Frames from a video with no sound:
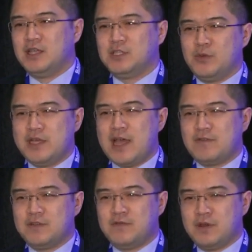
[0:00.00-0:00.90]
So we have
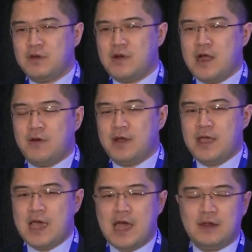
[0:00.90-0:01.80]
to figure out
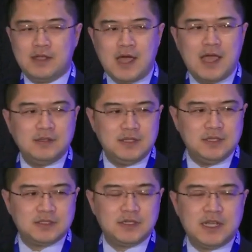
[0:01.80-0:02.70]
how to guide
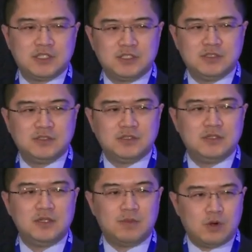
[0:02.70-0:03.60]
these connections to
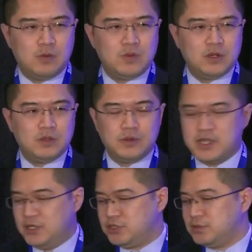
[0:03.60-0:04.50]
the appropriate
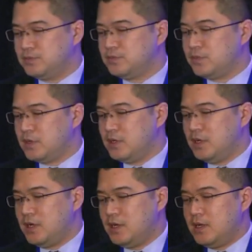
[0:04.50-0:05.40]
location.
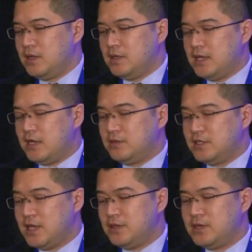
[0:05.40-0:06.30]
Now, the
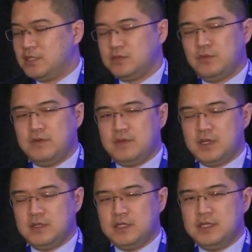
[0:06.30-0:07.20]
other is we've
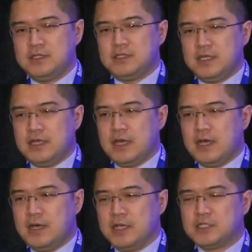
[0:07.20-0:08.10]
done these
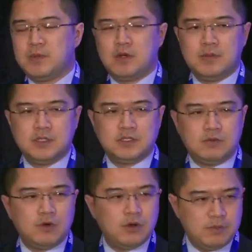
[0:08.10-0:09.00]
uh, experiments in
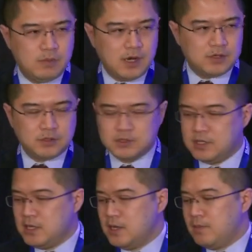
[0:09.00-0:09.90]
rodent models,
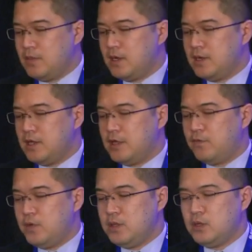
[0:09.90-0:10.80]
but if
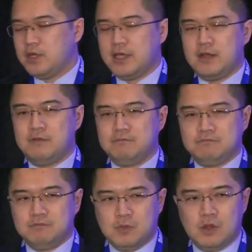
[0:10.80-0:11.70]
we look at
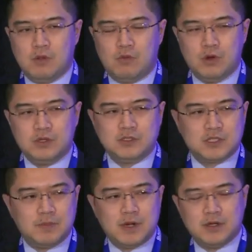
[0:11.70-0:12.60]
rodents
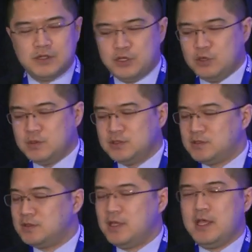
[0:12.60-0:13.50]
compared to
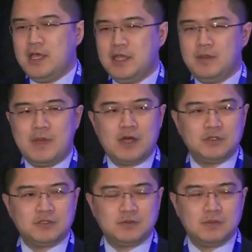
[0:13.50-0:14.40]
humans, in the
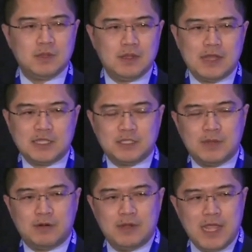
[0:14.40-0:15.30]
mouse, that's
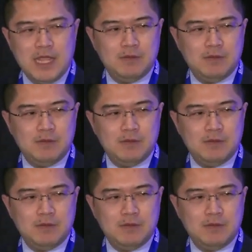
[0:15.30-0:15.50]
about 8